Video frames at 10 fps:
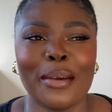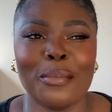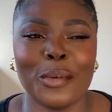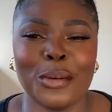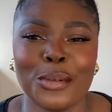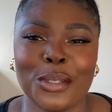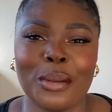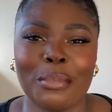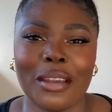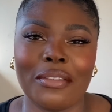we all do
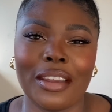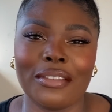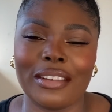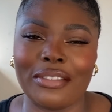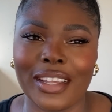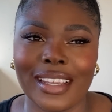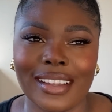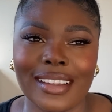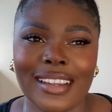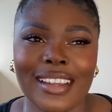a bit of
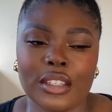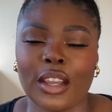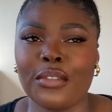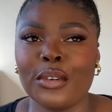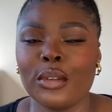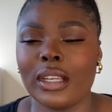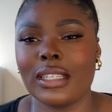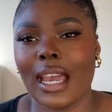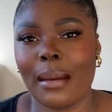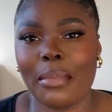everything. So for this
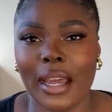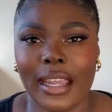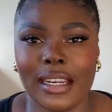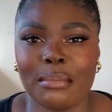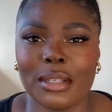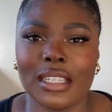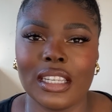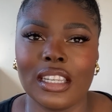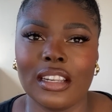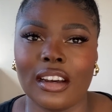campaign in
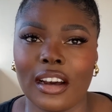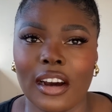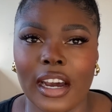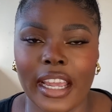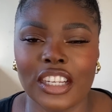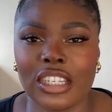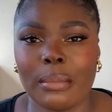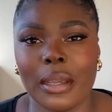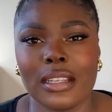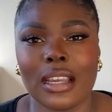particular, I actually
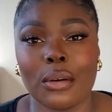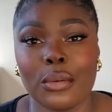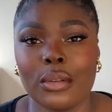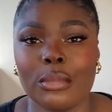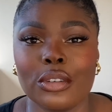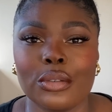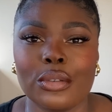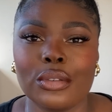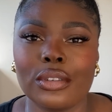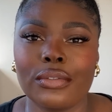picked out all the
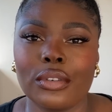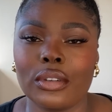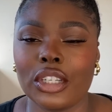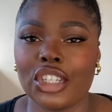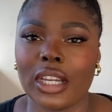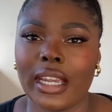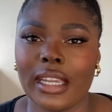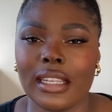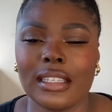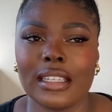models for the
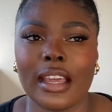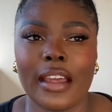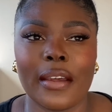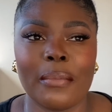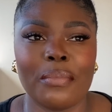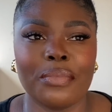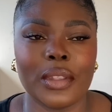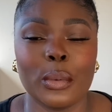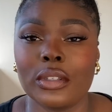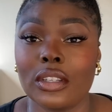shades.
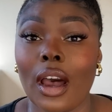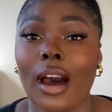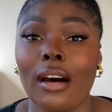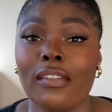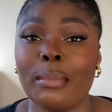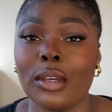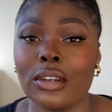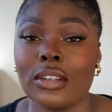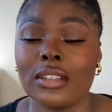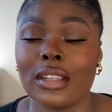It was tough
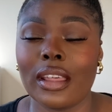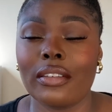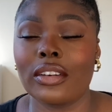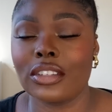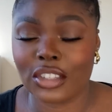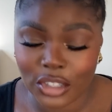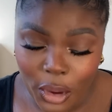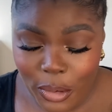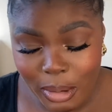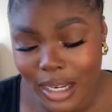because there are
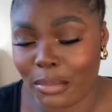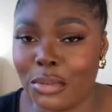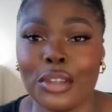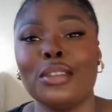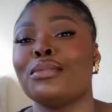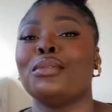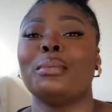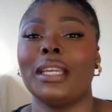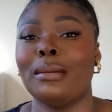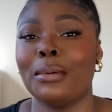so many beautiful
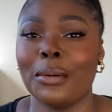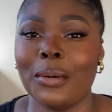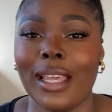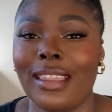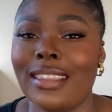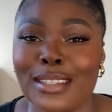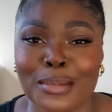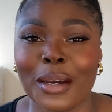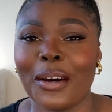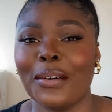people in this
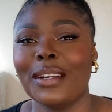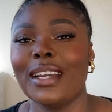world.